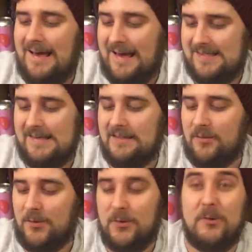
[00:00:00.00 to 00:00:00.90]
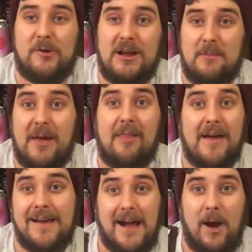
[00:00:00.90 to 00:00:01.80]
As in to drink a beer
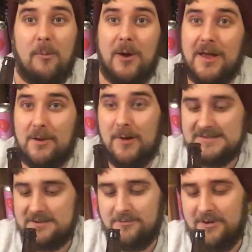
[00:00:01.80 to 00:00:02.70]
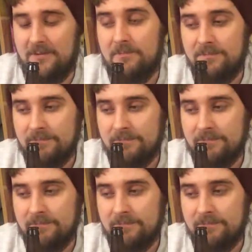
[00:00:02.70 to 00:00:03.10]
like a cowboy in a western film.